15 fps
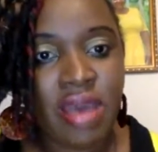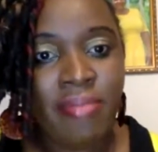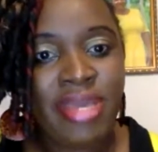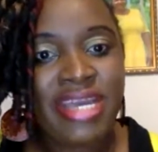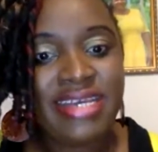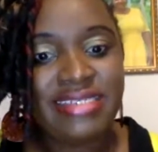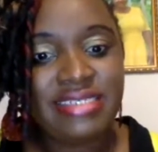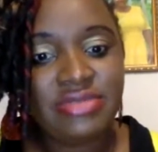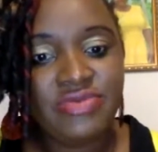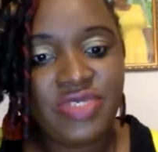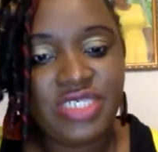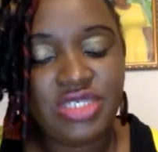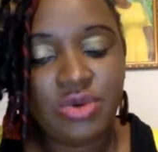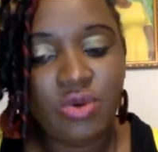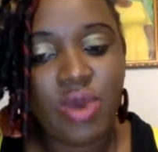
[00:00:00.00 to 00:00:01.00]
Because the
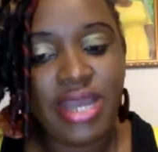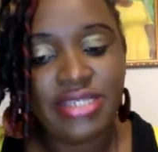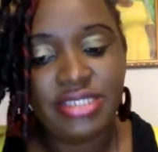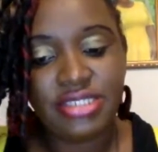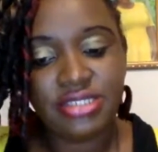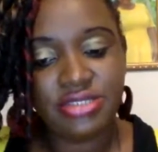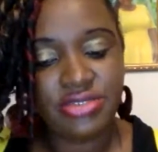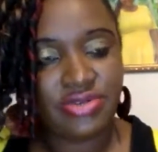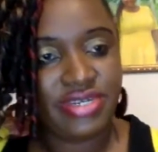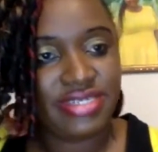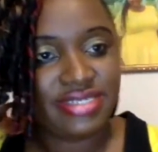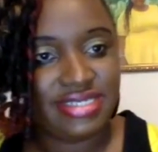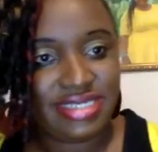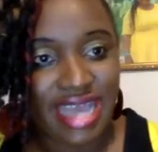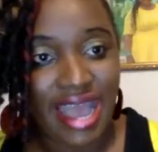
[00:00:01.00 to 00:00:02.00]
reason why Jesus
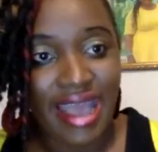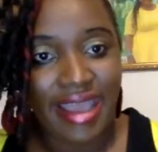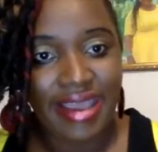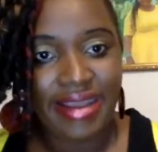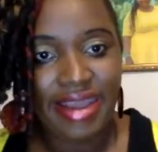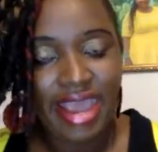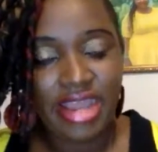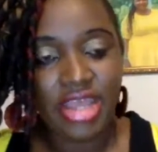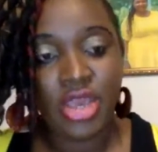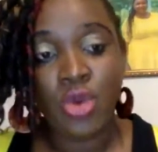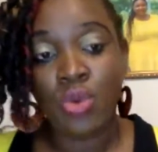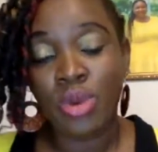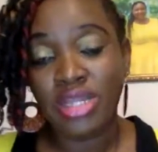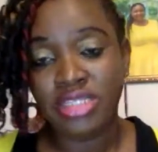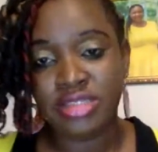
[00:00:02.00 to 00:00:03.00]
Christ died and He
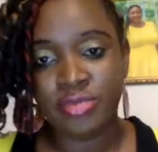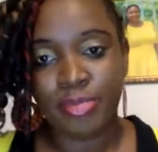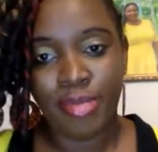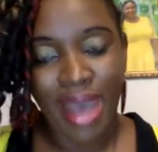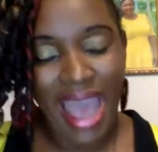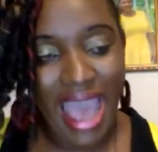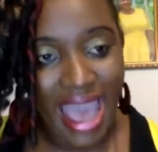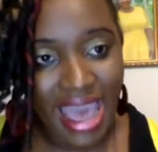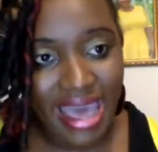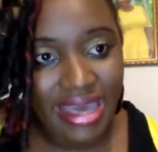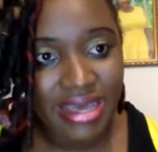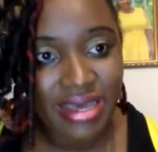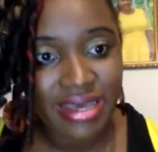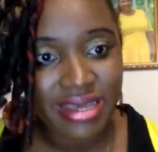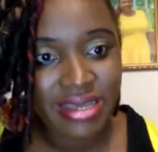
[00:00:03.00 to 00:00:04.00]
went
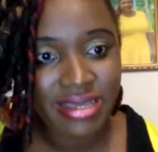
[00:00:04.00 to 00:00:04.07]
back,